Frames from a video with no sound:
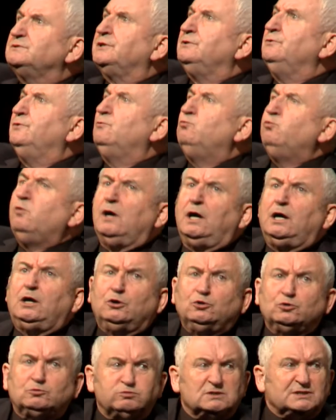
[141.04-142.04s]
that the
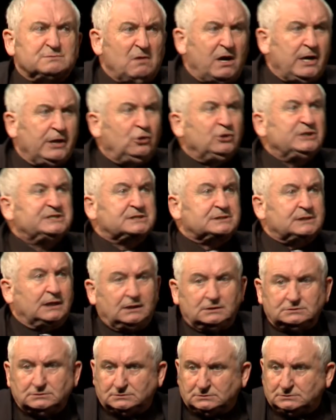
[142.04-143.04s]
world was my oyster
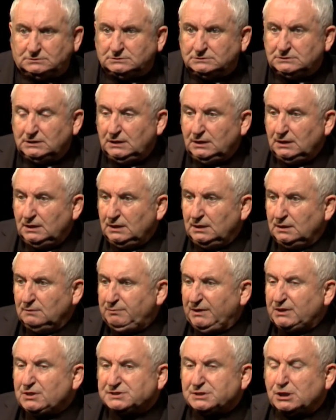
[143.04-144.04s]

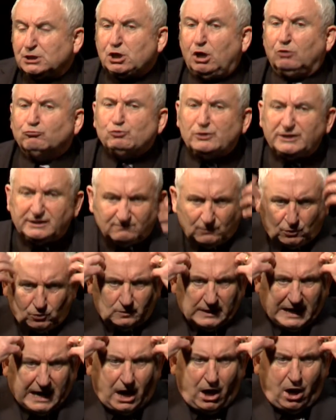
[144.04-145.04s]
because I got rid of all that